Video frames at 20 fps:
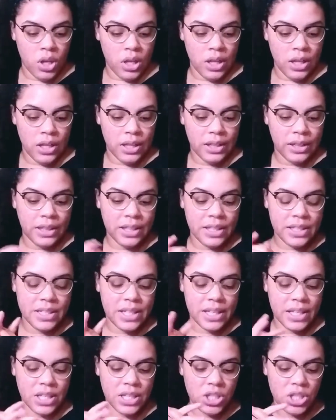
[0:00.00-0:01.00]

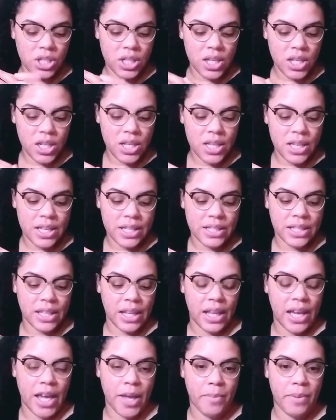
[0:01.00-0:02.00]
Letitia is
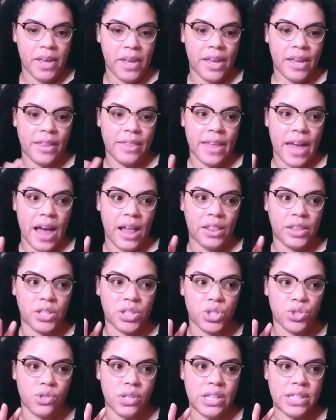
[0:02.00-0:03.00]
claiming that
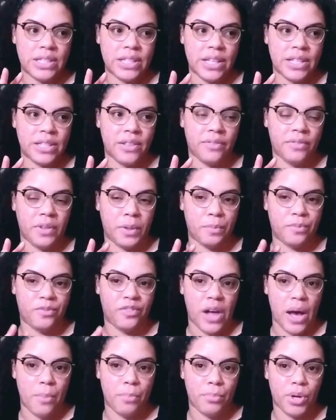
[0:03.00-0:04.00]
Latrice is a flip
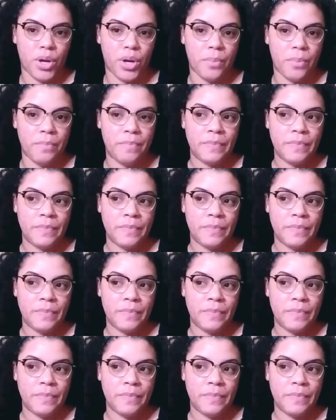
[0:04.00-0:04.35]
flopper.